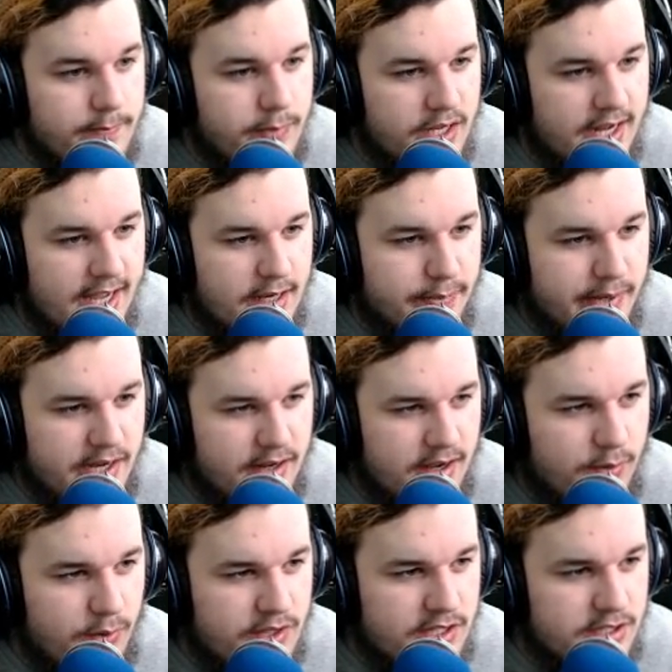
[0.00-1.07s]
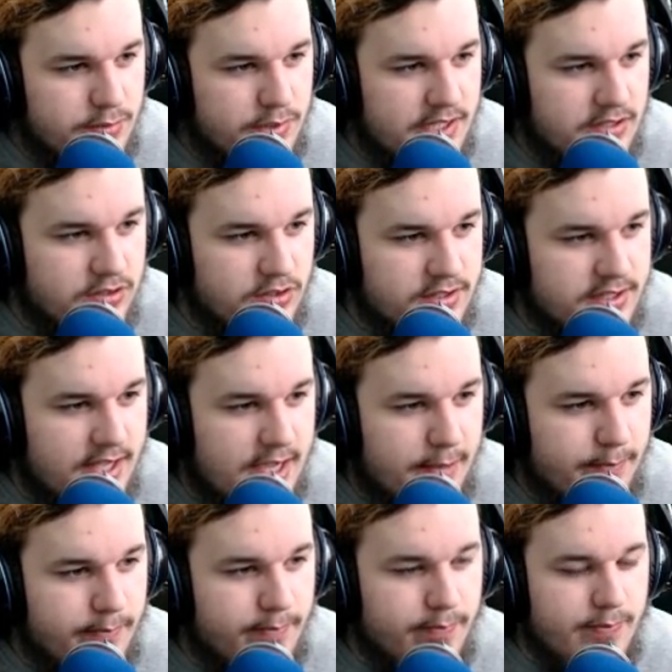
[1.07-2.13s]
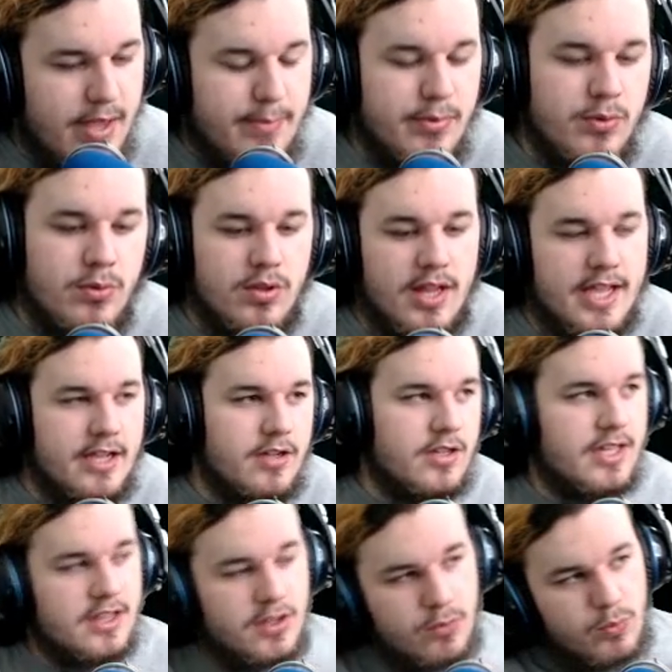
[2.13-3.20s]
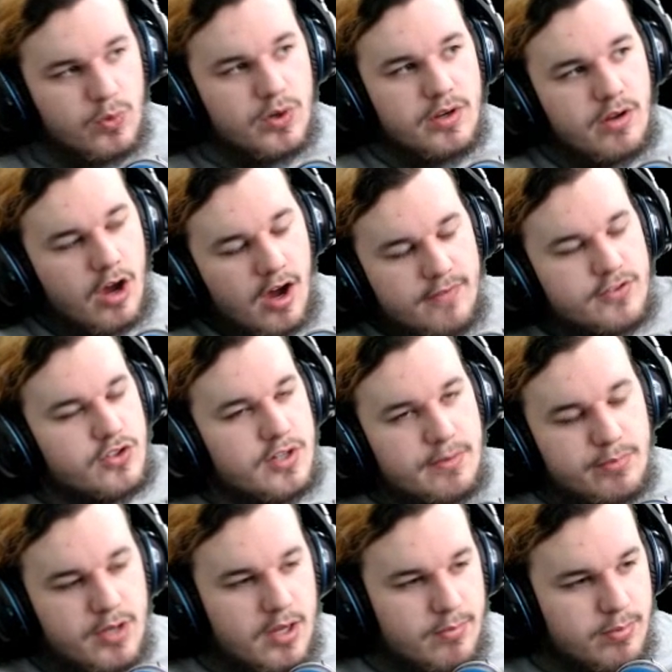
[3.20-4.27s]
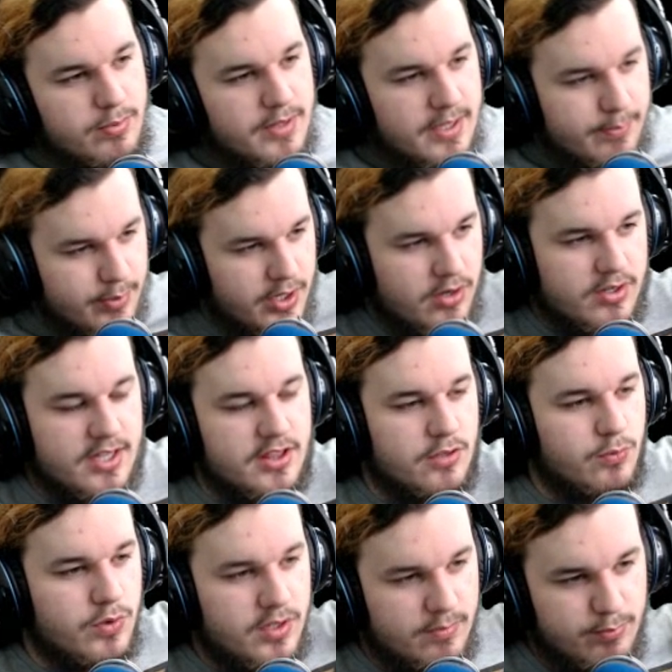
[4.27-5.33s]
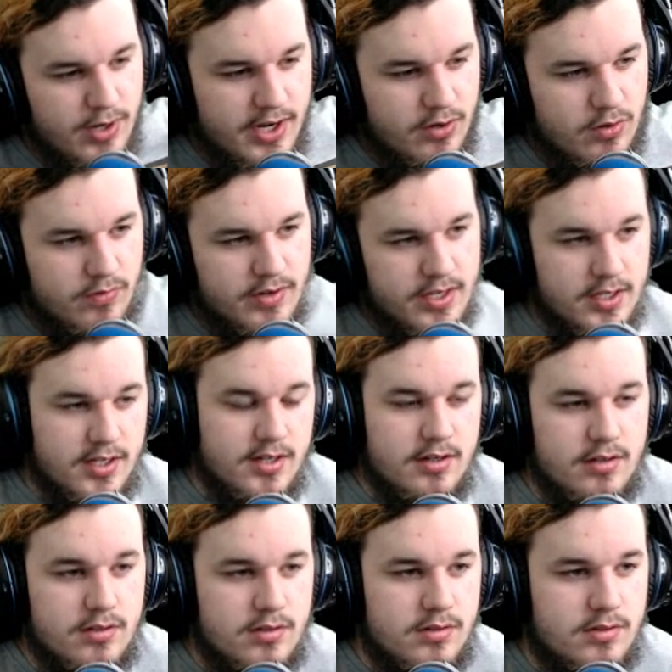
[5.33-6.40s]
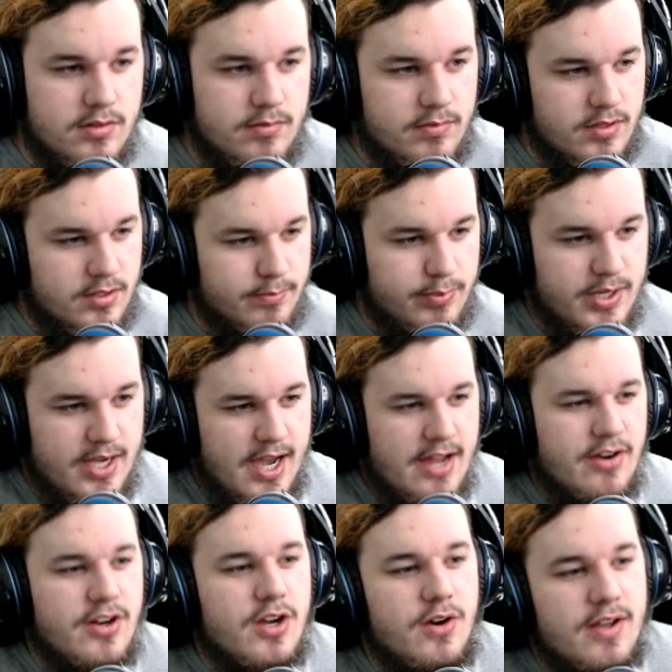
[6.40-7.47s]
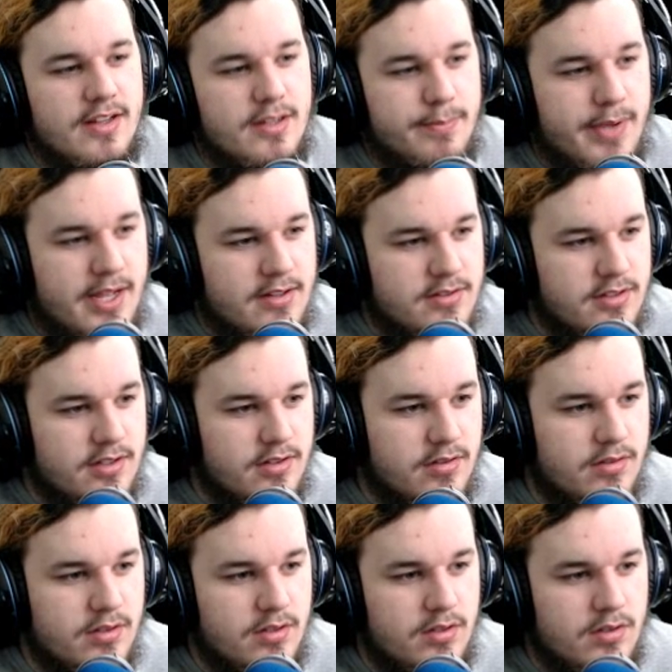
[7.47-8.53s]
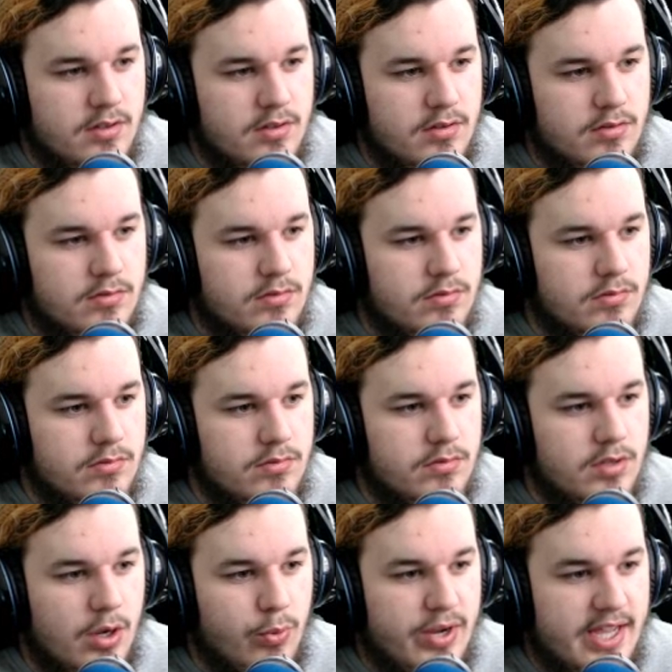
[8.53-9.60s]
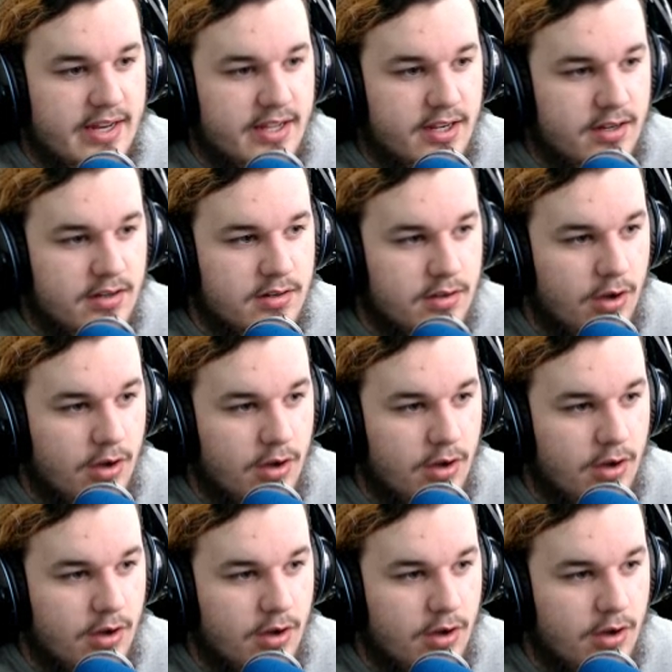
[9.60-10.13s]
But yeah, depending on what this place looks like, maybe we'll like get the wood off screen probably, but I'll get the wood and bring it over here. But I don't know, it depends on, are we in here?